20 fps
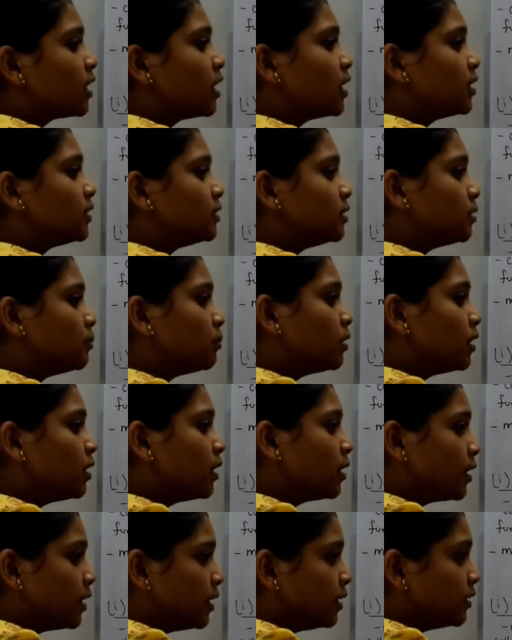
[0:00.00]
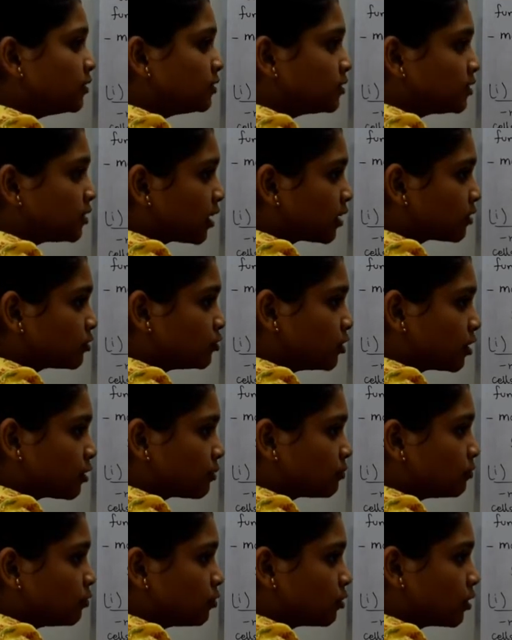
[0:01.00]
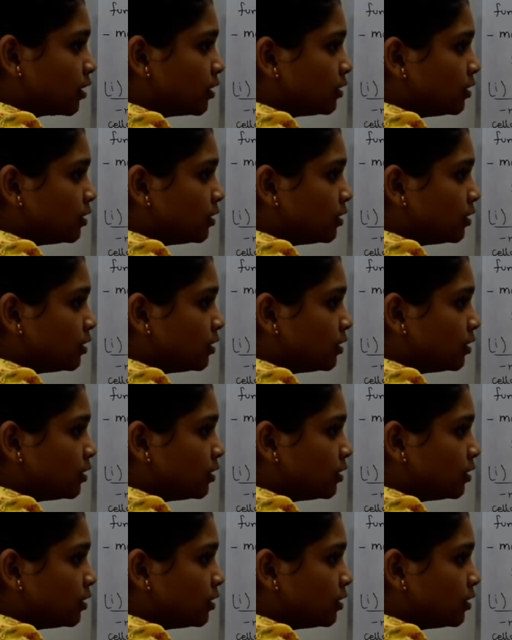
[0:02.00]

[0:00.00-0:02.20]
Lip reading: similar in structure. Okay,